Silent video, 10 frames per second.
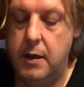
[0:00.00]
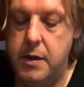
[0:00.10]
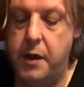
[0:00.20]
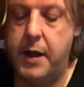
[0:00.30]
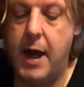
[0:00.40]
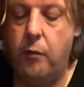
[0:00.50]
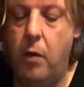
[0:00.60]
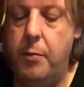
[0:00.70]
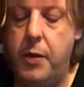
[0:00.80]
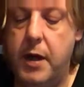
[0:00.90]
you can have
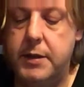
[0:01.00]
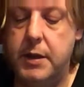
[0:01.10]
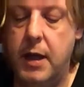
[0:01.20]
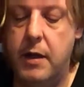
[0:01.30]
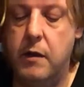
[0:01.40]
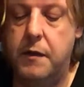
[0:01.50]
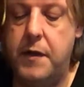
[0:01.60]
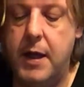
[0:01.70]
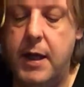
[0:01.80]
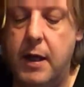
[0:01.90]
one person that you're
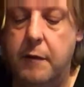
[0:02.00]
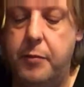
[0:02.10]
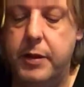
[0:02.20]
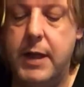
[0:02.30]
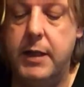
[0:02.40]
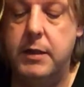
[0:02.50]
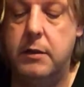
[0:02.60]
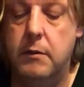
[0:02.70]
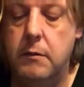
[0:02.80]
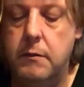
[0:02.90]
thinking of
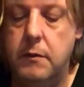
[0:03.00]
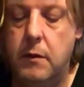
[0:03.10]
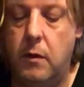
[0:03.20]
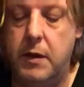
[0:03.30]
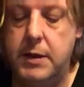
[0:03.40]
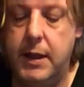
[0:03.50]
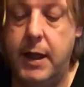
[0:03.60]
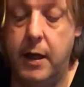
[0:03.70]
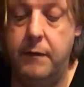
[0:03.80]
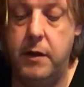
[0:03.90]
potential or is
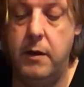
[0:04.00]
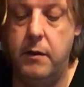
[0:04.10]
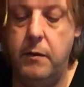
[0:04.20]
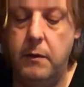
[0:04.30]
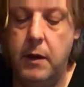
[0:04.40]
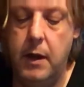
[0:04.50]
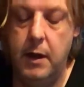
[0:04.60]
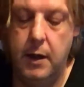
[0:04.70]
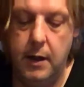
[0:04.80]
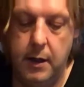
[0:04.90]
thinking of you,
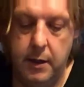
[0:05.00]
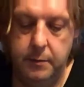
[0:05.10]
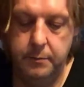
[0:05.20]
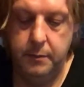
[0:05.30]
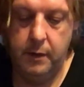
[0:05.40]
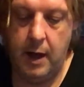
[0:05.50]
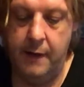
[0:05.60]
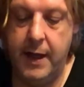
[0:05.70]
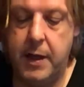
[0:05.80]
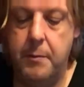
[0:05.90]

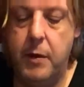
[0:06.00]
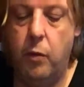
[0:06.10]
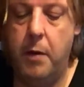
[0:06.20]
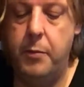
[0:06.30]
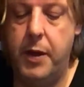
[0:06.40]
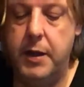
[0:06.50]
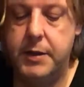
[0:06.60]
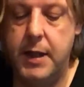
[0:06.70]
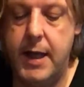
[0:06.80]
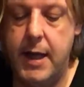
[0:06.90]
and there can be one
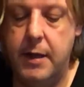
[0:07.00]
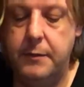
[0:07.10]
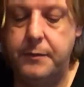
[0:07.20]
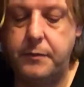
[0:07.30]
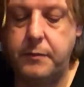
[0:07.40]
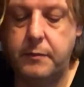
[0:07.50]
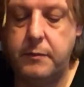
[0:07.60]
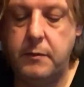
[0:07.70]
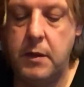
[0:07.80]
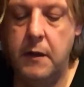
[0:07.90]
person here
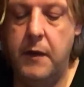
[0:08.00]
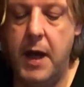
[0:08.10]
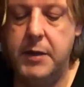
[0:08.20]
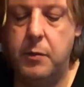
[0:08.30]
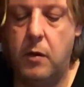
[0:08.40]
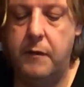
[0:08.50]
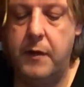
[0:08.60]
that is more